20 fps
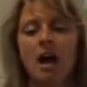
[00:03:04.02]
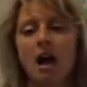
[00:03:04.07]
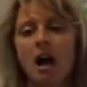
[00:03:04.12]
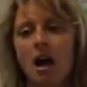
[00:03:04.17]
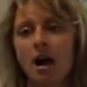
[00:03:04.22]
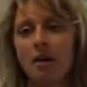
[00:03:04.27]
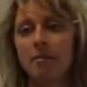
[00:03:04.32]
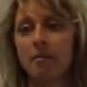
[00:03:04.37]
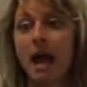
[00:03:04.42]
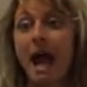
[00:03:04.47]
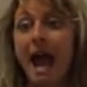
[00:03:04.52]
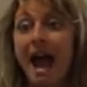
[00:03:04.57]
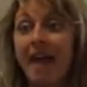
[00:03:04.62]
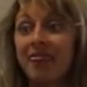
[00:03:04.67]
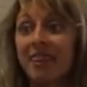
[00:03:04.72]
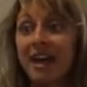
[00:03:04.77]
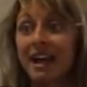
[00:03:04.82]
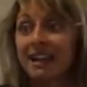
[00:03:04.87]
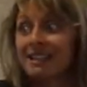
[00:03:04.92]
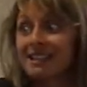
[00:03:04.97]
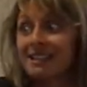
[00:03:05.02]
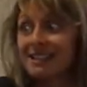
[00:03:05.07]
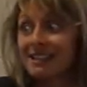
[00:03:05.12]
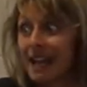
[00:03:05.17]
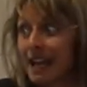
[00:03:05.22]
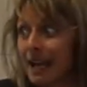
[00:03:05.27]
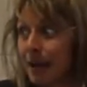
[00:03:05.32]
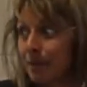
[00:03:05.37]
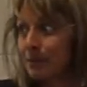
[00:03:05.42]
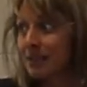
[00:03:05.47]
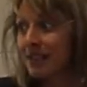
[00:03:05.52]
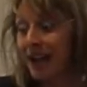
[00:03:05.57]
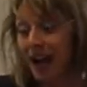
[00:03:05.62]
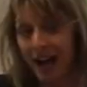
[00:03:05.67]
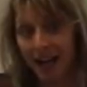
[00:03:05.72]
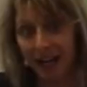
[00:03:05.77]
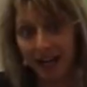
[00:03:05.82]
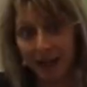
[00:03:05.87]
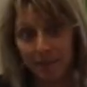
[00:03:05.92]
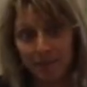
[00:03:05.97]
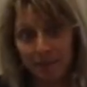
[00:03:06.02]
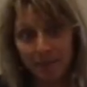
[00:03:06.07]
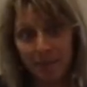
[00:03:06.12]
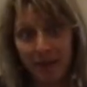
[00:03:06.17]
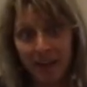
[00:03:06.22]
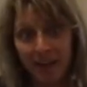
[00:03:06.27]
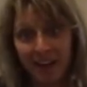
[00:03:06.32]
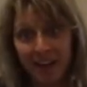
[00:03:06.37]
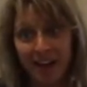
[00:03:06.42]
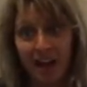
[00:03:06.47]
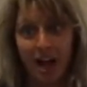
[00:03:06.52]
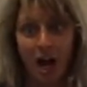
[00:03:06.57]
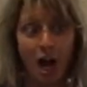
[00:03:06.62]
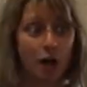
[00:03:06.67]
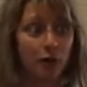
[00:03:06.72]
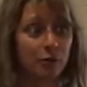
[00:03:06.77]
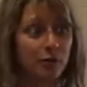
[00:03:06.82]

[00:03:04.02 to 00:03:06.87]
Um, at that same time, our